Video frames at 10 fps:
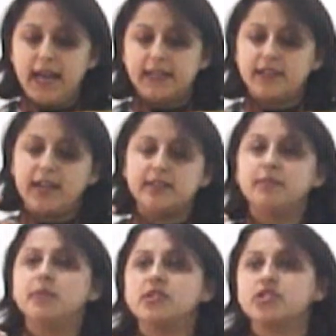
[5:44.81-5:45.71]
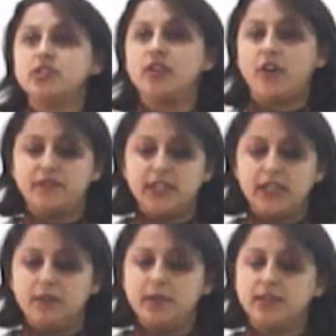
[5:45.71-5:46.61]
and are at the mercy of the
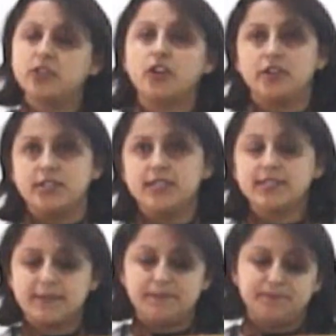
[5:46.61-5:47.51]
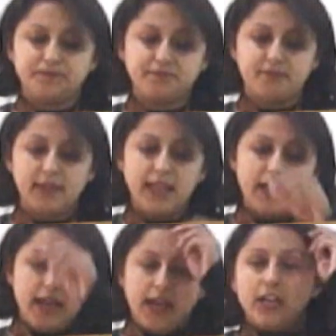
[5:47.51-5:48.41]
urban authorities.
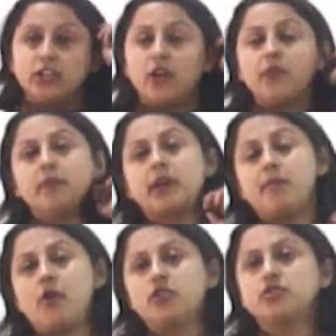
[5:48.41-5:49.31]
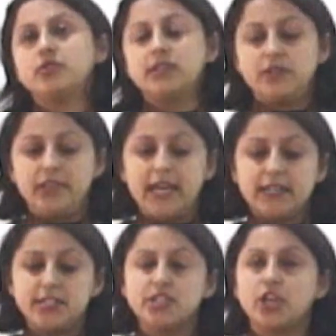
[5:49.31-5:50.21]
Now we come on to the
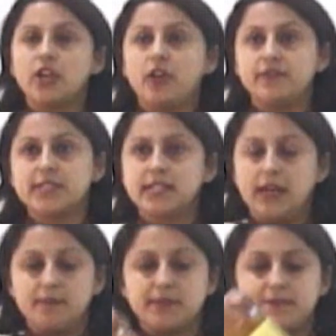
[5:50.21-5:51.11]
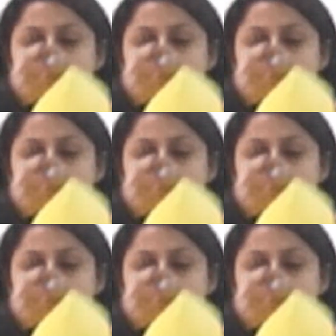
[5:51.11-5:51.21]
reality check of the slums.